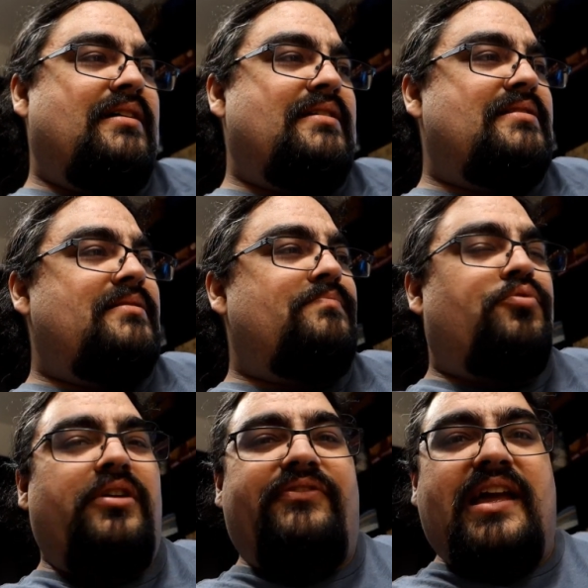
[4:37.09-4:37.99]
is it
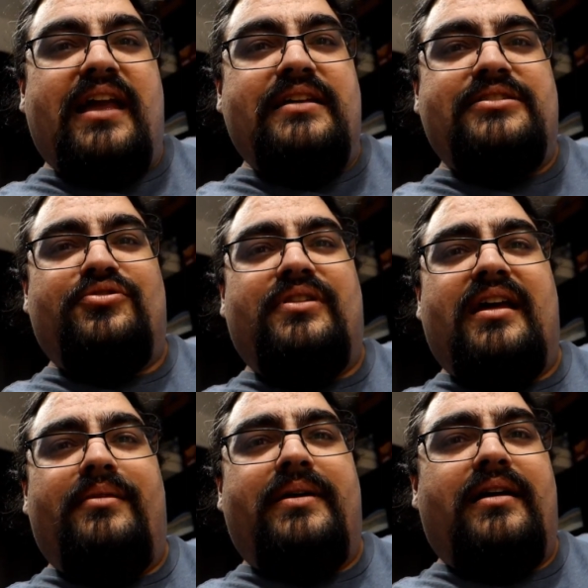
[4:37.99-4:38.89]
briefcase or
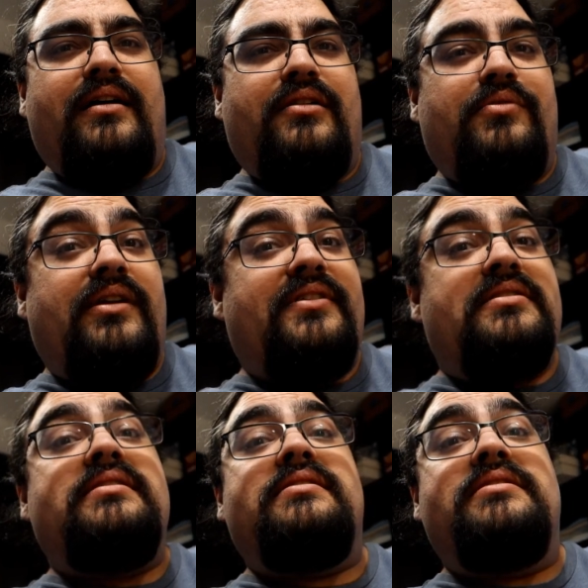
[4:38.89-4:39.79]
nanobot or whatever,
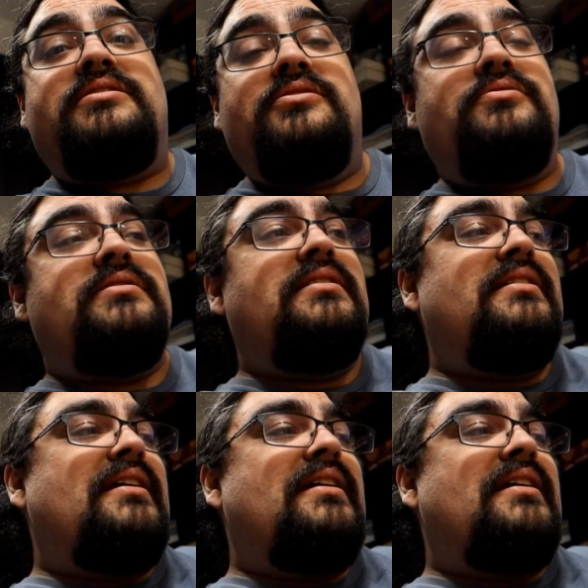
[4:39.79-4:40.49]
the suit.